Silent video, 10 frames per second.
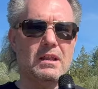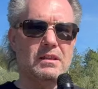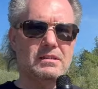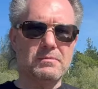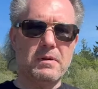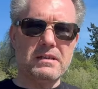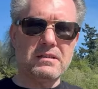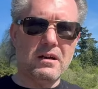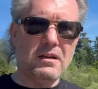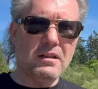This is
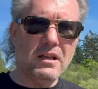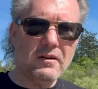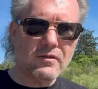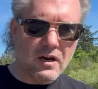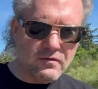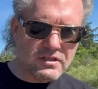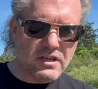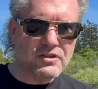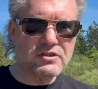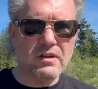based on a lot of
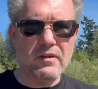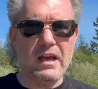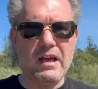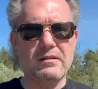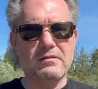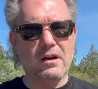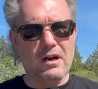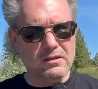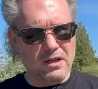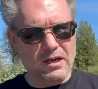conversations I've had
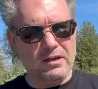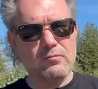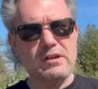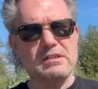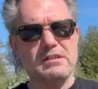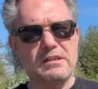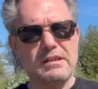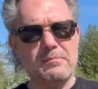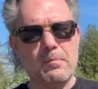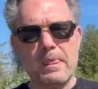online
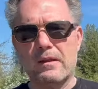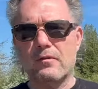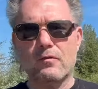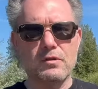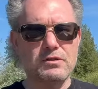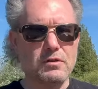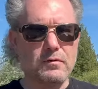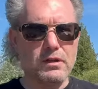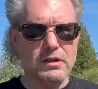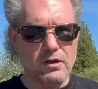recently, and of course
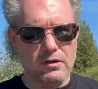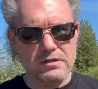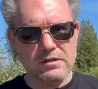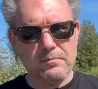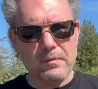over the years